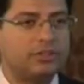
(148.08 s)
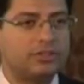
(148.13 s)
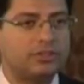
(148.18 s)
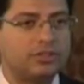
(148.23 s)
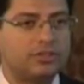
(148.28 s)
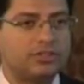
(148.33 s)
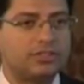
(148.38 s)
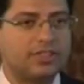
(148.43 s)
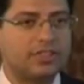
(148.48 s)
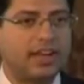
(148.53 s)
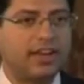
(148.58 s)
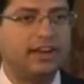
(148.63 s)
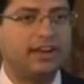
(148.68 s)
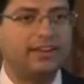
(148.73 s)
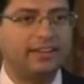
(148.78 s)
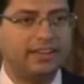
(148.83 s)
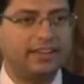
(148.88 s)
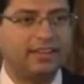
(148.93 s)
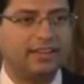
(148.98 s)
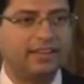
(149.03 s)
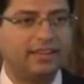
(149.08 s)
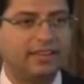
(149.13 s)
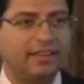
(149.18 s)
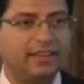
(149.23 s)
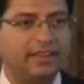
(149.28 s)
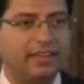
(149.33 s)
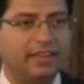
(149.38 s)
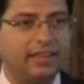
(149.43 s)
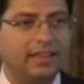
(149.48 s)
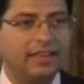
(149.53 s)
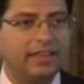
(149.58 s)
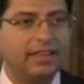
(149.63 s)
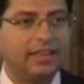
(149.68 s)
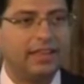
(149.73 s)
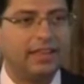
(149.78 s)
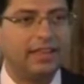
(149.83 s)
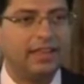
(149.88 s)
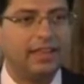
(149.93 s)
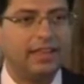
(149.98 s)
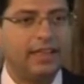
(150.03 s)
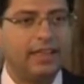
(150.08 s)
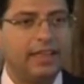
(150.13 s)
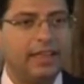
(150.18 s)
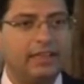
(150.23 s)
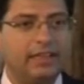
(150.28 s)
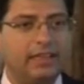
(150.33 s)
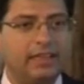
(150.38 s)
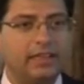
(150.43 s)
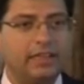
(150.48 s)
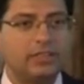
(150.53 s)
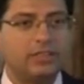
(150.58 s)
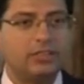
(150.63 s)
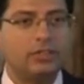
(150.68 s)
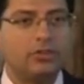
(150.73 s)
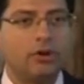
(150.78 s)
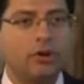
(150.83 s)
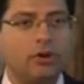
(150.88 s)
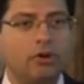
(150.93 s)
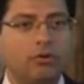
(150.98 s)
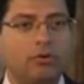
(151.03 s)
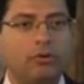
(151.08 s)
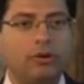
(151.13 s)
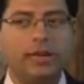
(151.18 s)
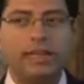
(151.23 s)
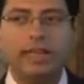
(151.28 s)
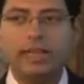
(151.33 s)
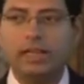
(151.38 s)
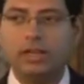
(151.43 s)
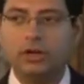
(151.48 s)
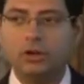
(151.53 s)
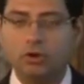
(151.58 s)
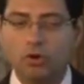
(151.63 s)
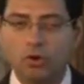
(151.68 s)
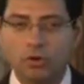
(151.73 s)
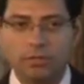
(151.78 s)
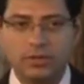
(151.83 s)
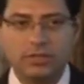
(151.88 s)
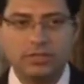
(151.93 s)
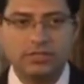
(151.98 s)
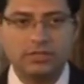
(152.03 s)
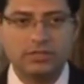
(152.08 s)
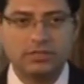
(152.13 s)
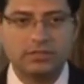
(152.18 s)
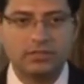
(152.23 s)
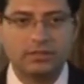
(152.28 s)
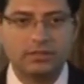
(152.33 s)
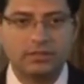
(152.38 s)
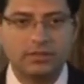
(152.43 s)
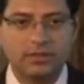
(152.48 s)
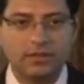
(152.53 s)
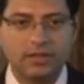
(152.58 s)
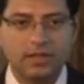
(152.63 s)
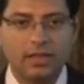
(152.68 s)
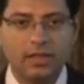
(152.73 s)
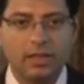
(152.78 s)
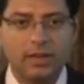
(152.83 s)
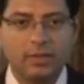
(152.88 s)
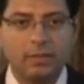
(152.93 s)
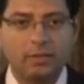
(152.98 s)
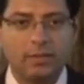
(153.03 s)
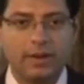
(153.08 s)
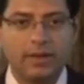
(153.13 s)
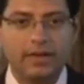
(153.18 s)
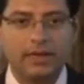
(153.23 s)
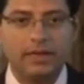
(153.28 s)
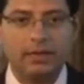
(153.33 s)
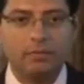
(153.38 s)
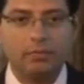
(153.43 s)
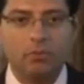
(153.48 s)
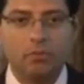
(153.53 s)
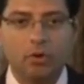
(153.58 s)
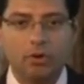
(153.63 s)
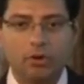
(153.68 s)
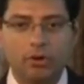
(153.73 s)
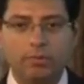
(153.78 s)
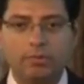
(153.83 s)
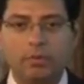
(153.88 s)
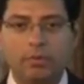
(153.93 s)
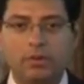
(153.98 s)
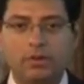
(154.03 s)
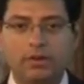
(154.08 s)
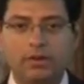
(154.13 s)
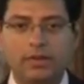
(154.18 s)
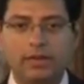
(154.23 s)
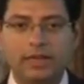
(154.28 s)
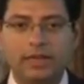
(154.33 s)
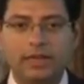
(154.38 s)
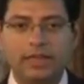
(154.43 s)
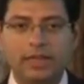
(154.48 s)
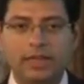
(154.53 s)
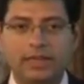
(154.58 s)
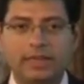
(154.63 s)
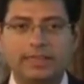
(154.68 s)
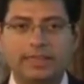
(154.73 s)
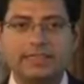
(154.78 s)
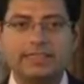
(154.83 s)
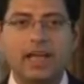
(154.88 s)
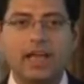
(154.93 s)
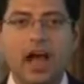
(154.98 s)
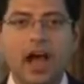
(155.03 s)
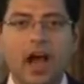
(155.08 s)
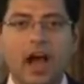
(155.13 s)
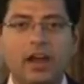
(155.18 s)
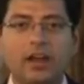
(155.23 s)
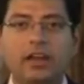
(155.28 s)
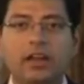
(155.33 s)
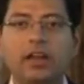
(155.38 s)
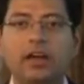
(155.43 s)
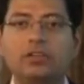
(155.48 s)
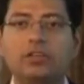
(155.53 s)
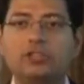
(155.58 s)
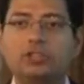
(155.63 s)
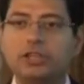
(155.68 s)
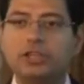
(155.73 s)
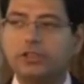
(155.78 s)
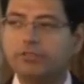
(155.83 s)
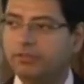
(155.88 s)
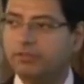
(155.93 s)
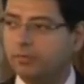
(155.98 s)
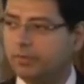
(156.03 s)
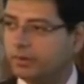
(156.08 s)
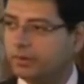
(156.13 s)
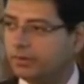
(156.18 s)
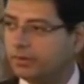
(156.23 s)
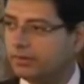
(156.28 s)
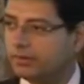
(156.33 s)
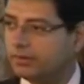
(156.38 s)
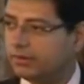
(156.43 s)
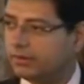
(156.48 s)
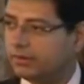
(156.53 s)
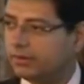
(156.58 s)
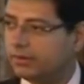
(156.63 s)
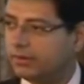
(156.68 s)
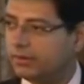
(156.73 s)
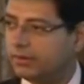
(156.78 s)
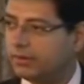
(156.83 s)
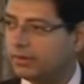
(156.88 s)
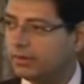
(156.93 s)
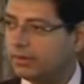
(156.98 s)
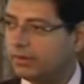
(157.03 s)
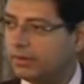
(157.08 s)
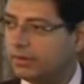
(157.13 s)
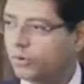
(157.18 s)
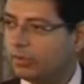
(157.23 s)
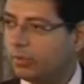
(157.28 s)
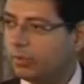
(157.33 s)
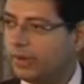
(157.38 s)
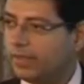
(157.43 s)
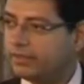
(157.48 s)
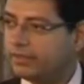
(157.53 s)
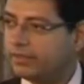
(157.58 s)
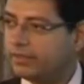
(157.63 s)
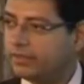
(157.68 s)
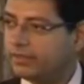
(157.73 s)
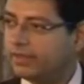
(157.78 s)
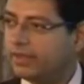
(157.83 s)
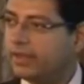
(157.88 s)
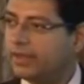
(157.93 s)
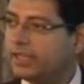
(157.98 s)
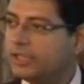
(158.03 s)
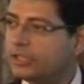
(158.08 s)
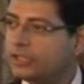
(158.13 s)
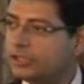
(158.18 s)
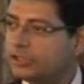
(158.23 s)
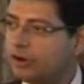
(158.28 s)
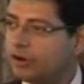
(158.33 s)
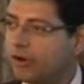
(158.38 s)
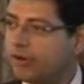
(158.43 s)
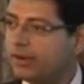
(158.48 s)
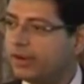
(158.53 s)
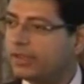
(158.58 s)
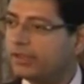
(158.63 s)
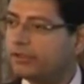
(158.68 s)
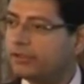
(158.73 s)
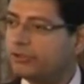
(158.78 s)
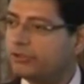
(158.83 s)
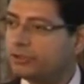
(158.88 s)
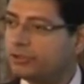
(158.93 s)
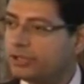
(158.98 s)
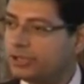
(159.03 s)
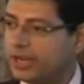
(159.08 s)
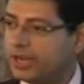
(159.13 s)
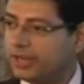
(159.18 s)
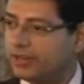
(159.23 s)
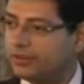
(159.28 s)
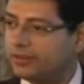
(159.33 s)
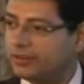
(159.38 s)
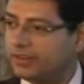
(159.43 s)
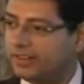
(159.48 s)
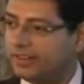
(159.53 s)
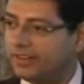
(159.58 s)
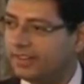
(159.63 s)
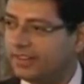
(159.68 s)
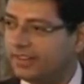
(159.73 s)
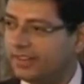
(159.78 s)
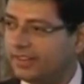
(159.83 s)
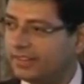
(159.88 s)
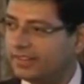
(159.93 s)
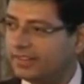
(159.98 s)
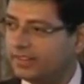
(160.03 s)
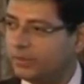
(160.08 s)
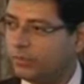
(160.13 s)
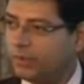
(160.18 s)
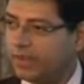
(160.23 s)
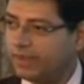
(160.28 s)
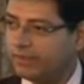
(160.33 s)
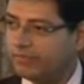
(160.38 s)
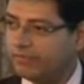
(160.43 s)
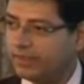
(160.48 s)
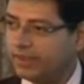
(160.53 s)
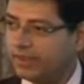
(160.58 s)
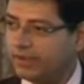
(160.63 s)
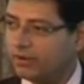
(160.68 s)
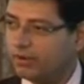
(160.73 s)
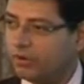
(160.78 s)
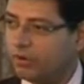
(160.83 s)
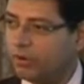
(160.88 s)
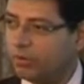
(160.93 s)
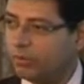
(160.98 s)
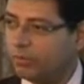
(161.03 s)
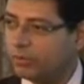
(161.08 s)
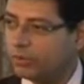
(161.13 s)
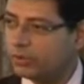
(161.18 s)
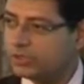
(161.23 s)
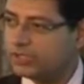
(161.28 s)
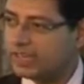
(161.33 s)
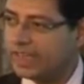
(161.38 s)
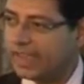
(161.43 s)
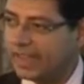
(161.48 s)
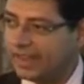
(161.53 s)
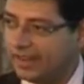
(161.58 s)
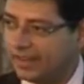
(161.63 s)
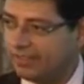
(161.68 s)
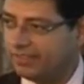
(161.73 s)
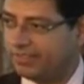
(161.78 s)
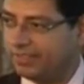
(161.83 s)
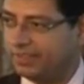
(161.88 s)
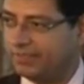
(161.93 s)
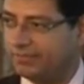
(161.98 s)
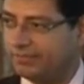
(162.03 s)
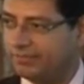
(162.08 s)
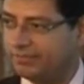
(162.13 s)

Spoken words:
to society, it is not only enormous, but more importantly, it is unachievable with the historic trajectory that we have done almost anything.